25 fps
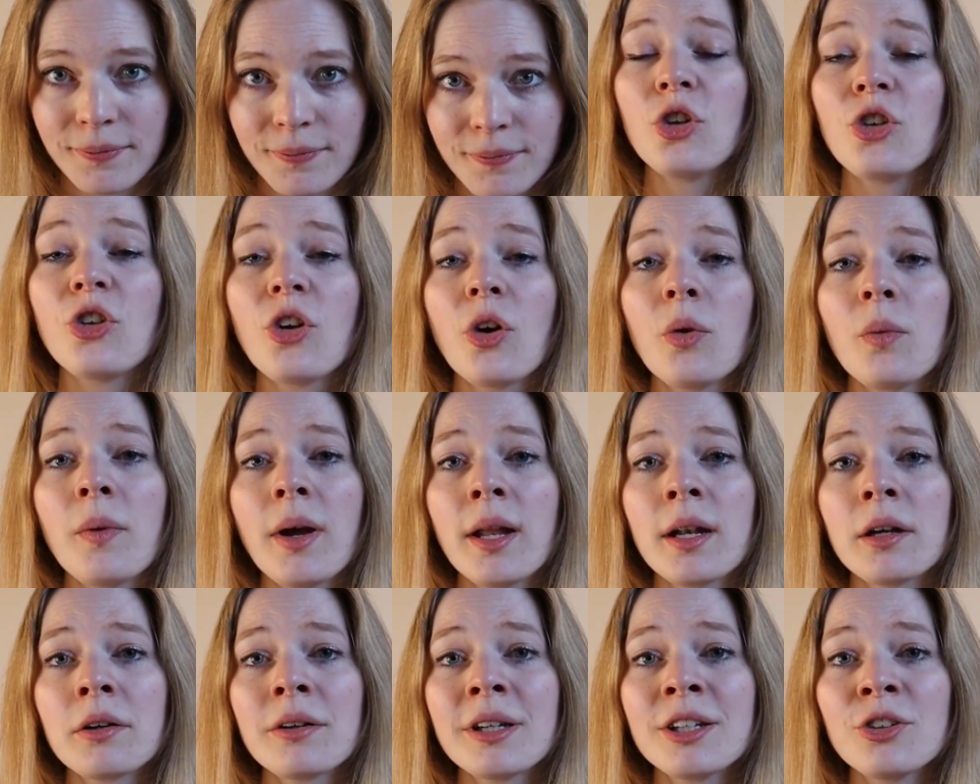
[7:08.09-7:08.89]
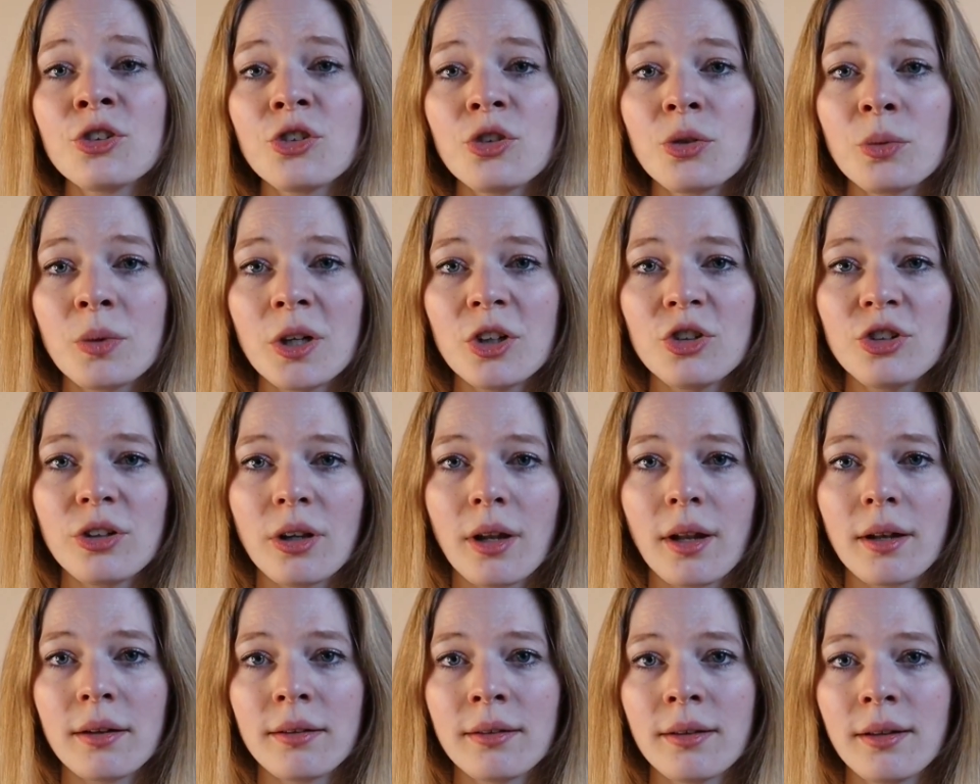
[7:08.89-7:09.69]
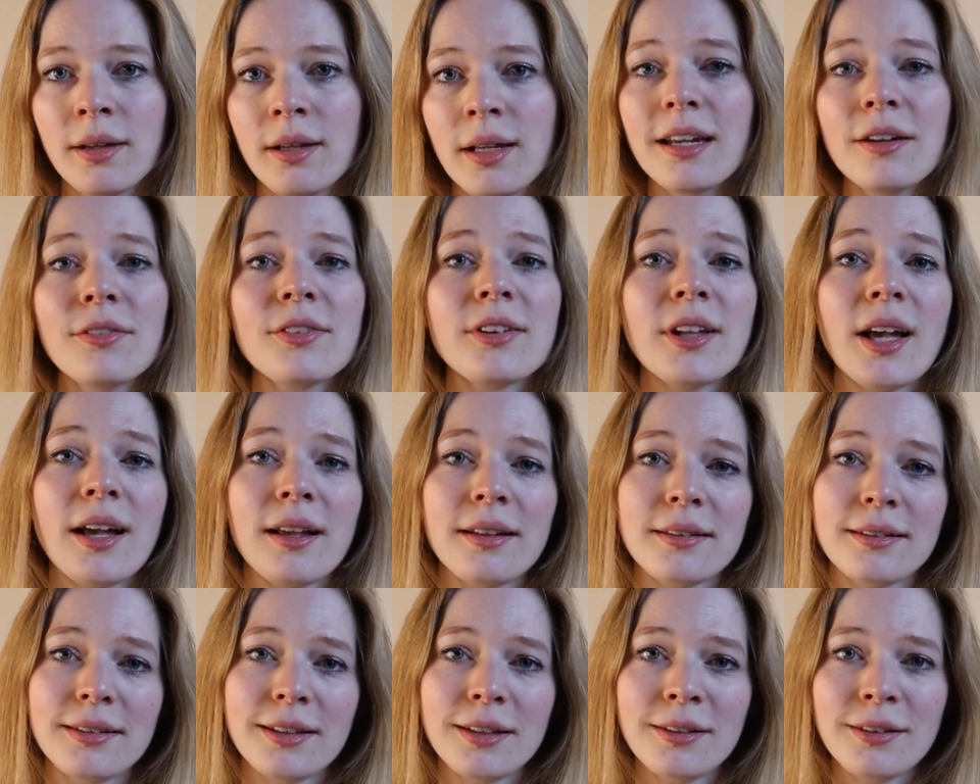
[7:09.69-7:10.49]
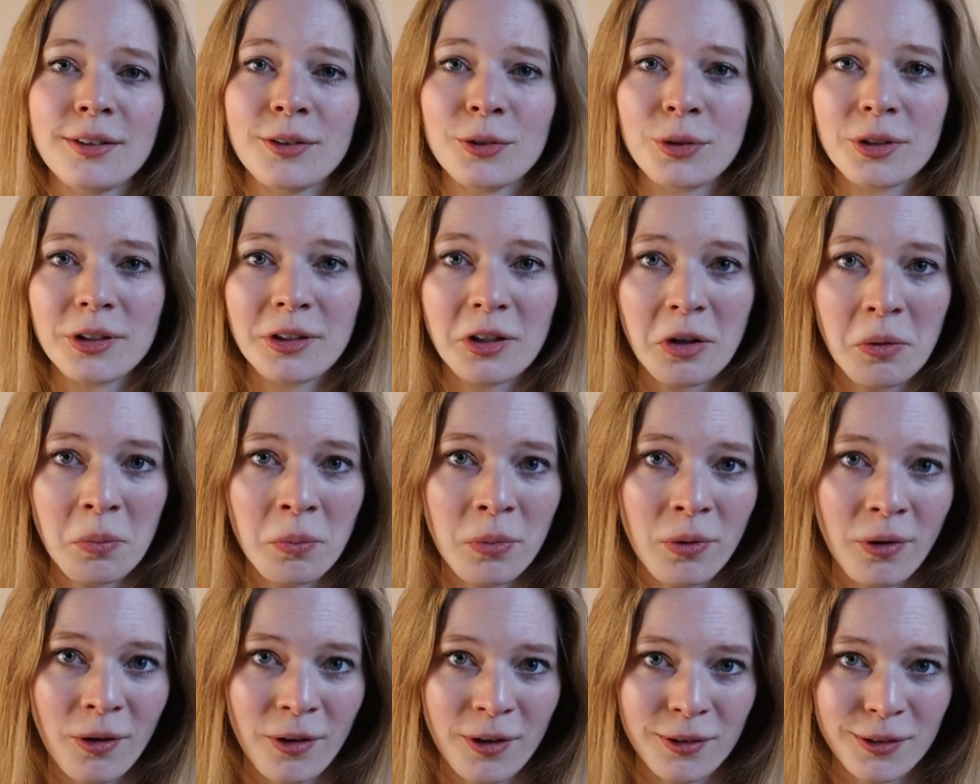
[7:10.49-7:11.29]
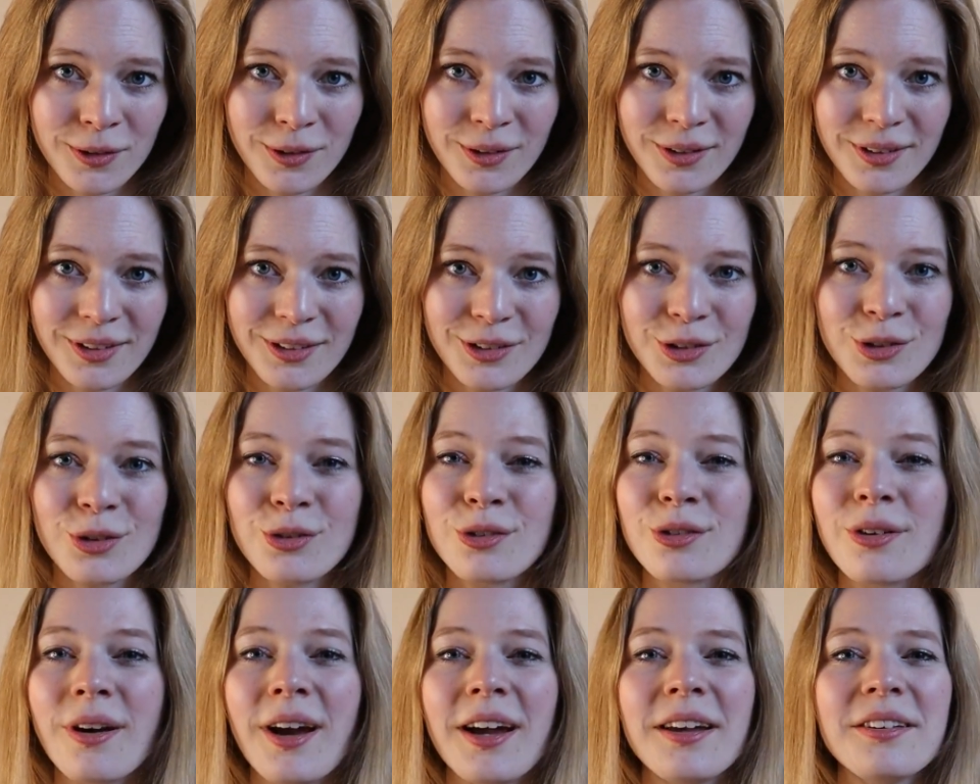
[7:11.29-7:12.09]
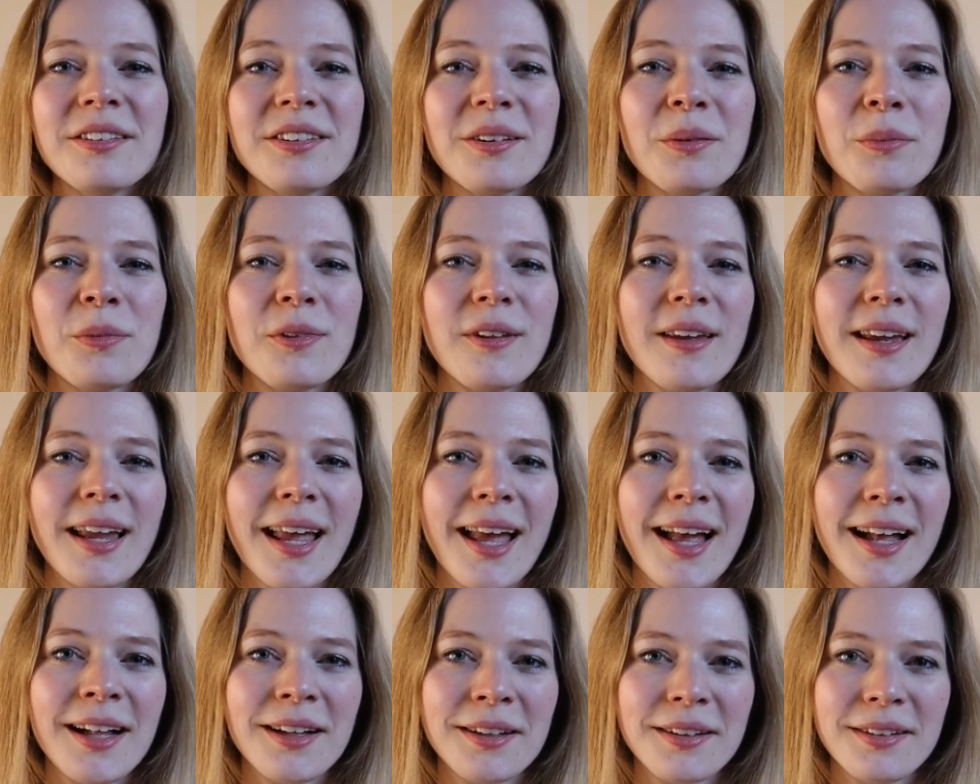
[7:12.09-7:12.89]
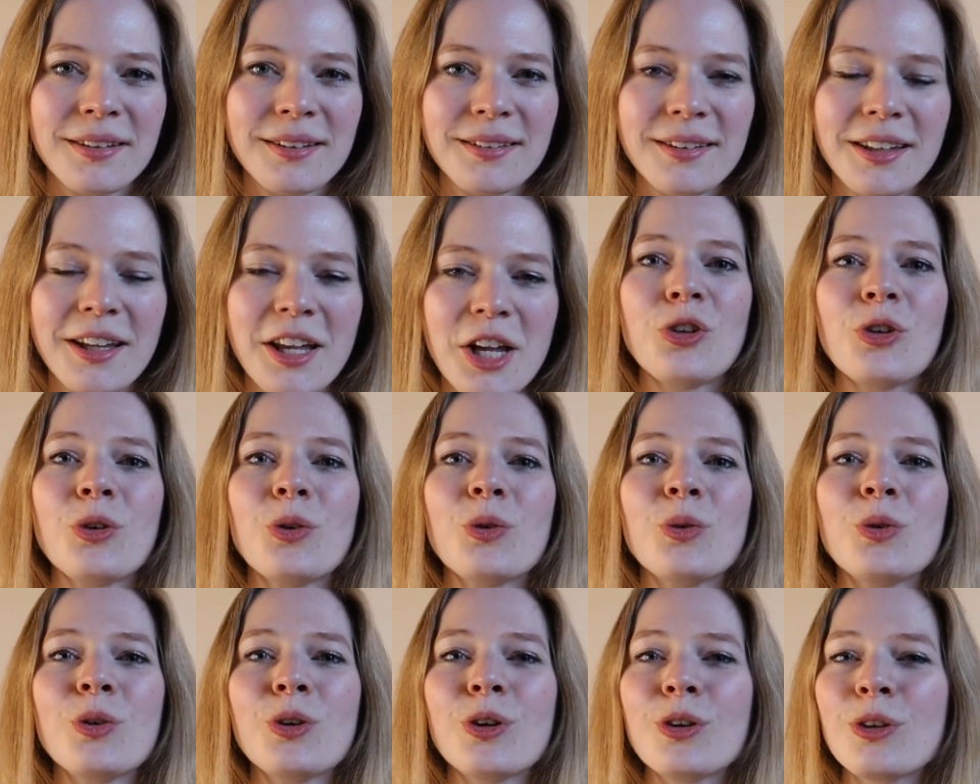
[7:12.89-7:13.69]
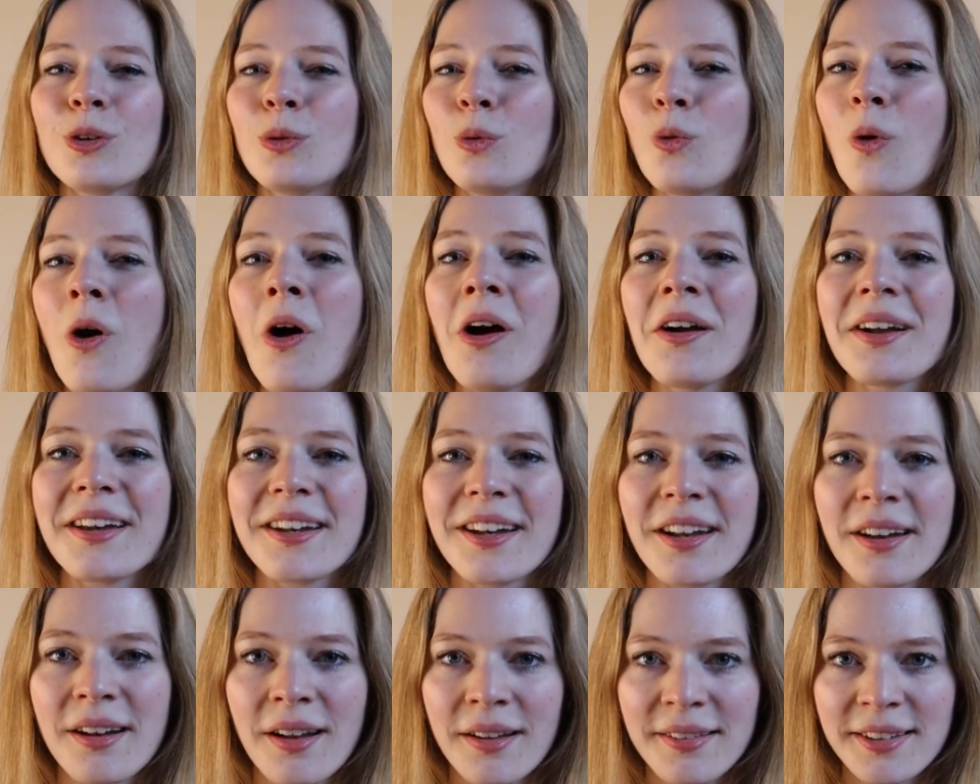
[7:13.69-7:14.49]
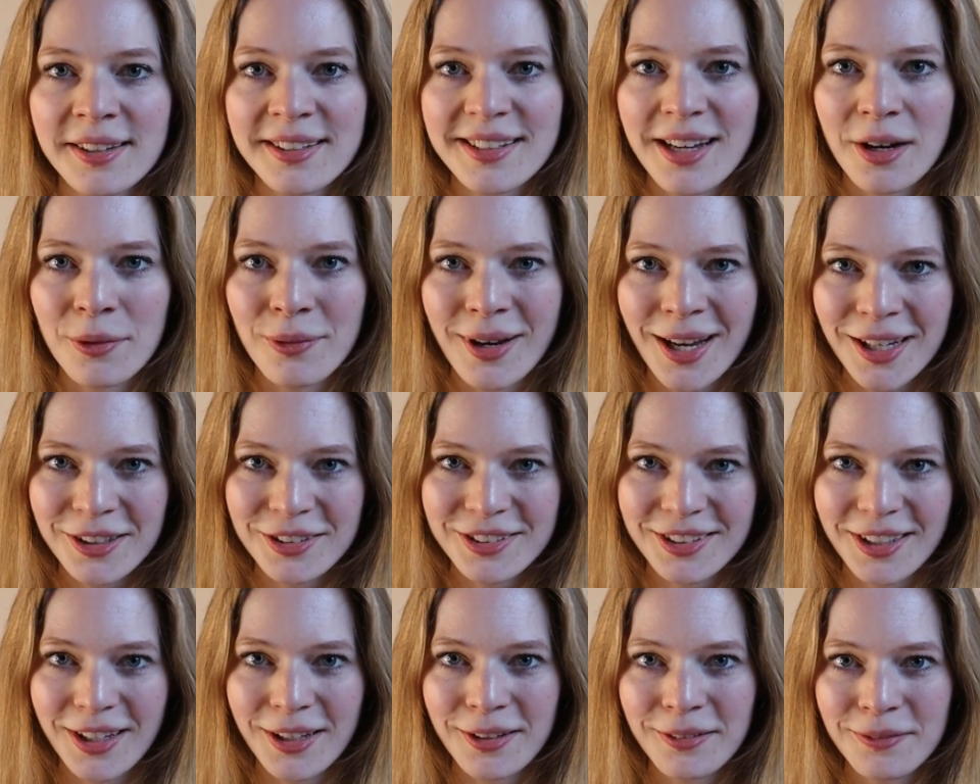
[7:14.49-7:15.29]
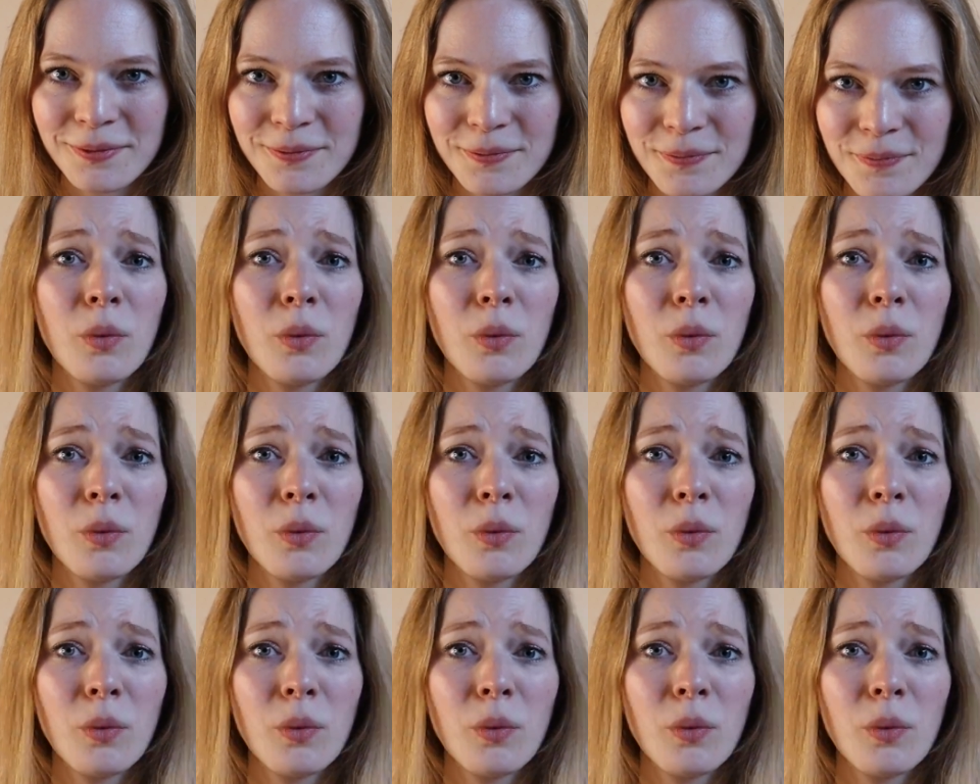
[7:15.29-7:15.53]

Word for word: So, when our intuition gives us a certain impulse to try something else, to walk in another direction,